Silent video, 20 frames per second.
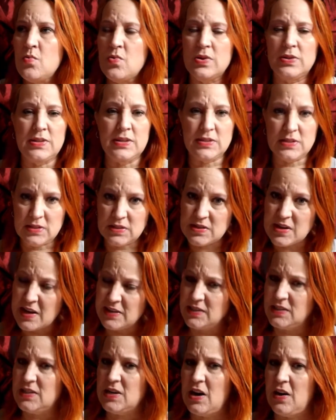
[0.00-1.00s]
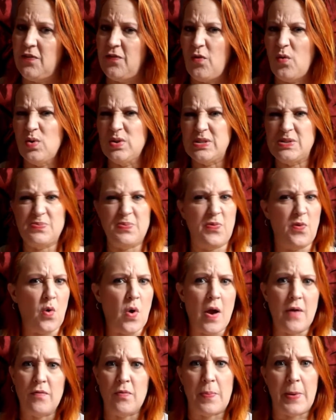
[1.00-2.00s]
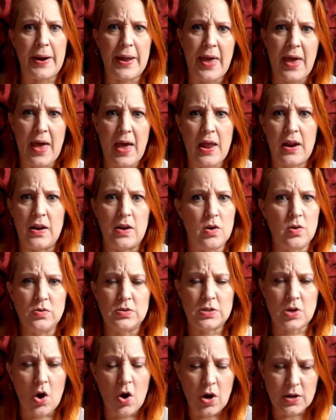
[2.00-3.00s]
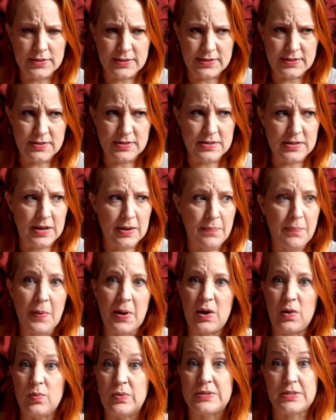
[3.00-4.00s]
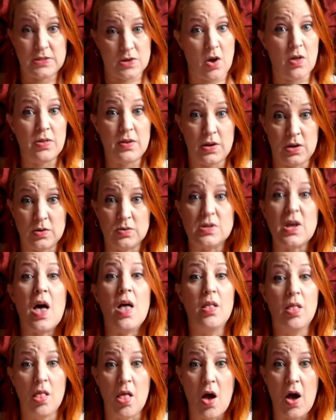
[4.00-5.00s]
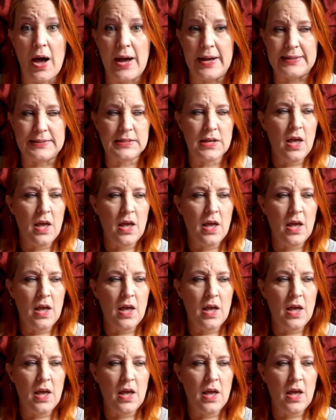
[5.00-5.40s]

this is 1994, this is before everybody had news constantly, but it was on the news a lot.